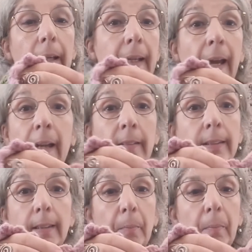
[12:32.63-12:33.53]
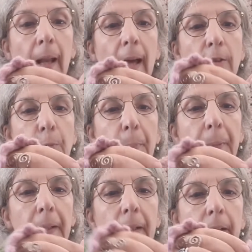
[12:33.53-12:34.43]
again, some blush
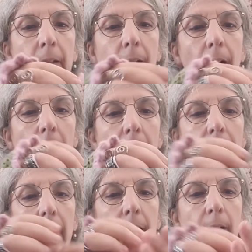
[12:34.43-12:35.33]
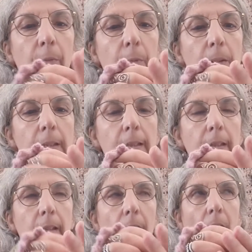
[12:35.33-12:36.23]
pink. I think it was
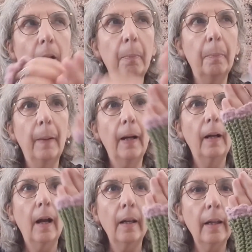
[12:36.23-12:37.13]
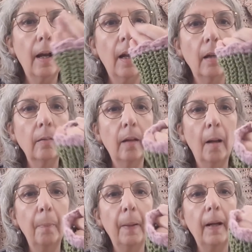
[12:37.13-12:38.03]
an alpaca yarn,
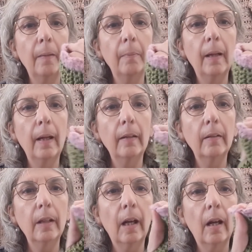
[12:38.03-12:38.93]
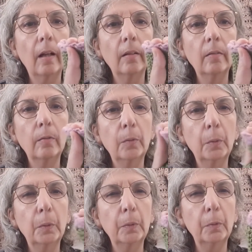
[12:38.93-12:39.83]
alpaca blend yarn
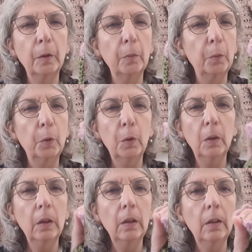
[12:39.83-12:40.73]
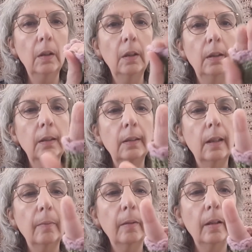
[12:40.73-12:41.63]
with wool,
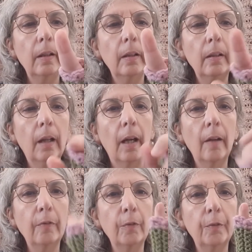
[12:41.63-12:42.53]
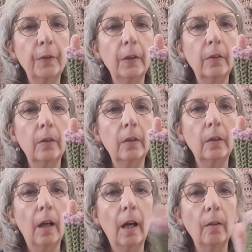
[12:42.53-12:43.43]
something. I have to
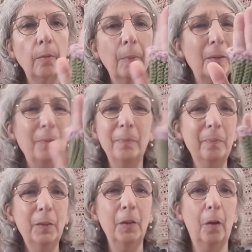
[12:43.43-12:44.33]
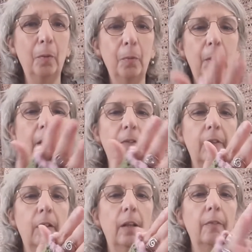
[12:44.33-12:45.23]
figure out, but you know,
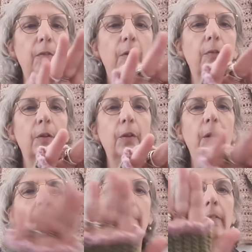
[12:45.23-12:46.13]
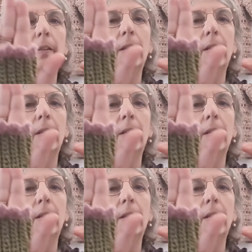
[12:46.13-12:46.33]
whatever leftover you have.